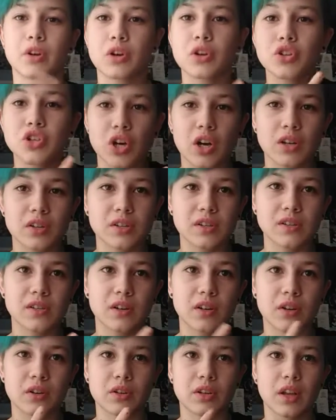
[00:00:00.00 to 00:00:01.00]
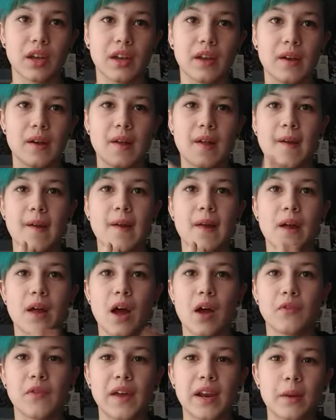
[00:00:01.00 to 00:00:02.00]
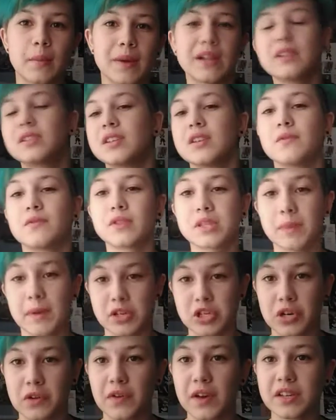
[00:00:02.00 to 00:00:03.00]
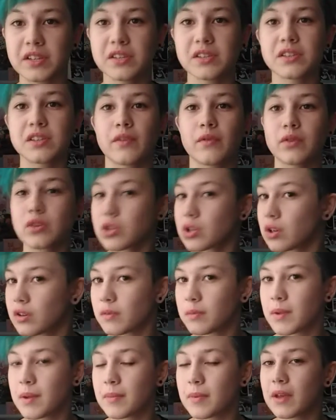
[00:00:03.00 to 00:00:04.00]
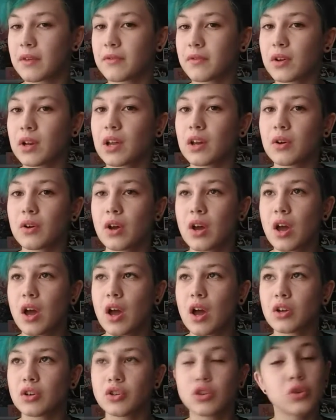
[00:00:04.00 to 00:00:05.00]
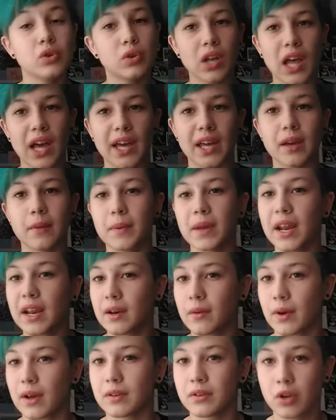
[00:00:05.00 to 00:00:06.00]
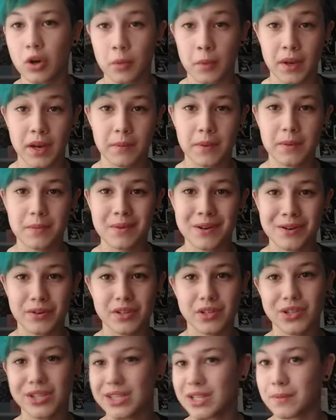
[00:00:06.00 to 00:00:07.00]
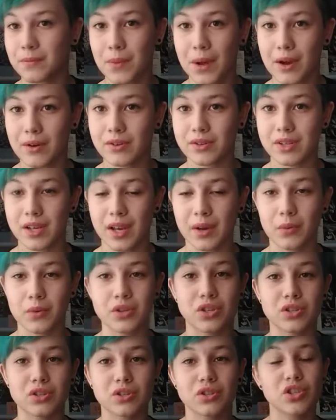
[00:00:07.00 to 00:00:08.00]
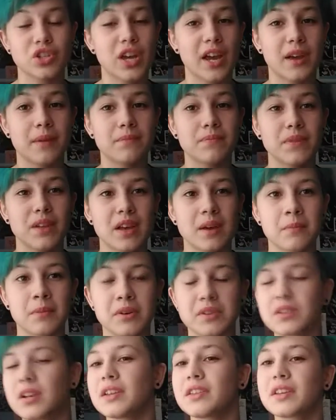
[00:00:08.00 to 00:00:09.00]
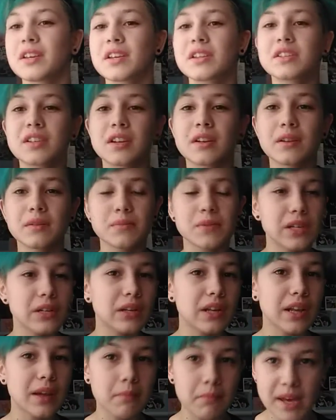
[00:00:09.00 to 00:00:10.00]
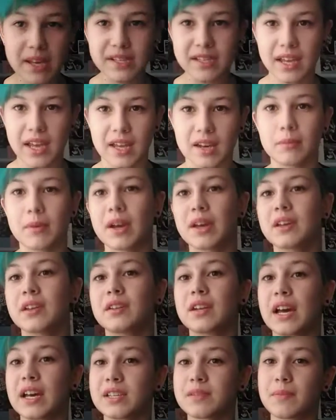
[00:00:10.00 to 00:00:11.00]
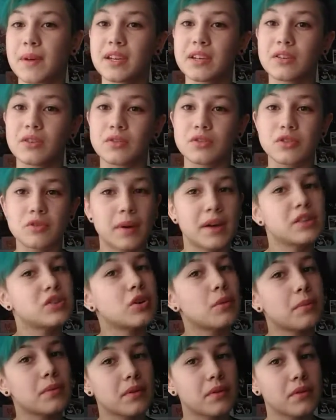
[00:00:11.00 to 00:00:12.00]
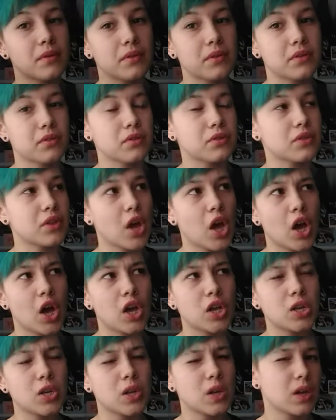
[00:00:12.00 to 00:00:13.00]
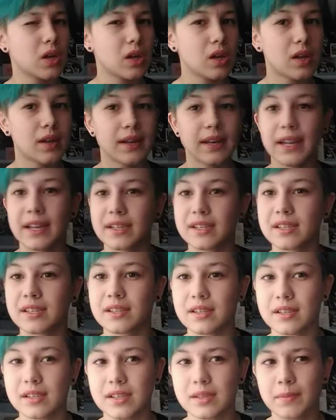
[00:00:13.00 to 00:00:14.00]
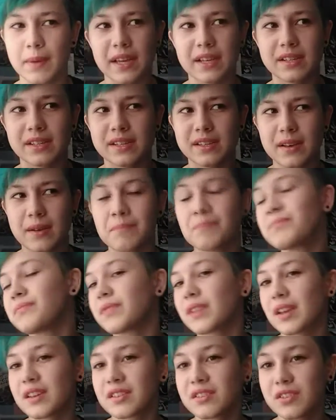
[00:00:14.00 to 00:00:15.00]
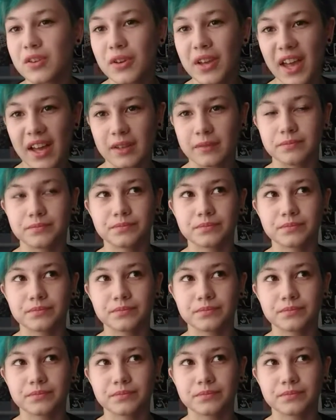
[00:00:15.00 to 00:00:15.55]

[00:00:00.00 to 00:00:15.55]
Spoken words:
chance, a good like availability for special effects and stuff, which a lot of people I follow do like. But anyway, not many people are interested in Parasite, which is a shame because I think it's an absolutely amazing anime and has made it onto my top 3rd list space. So yeah.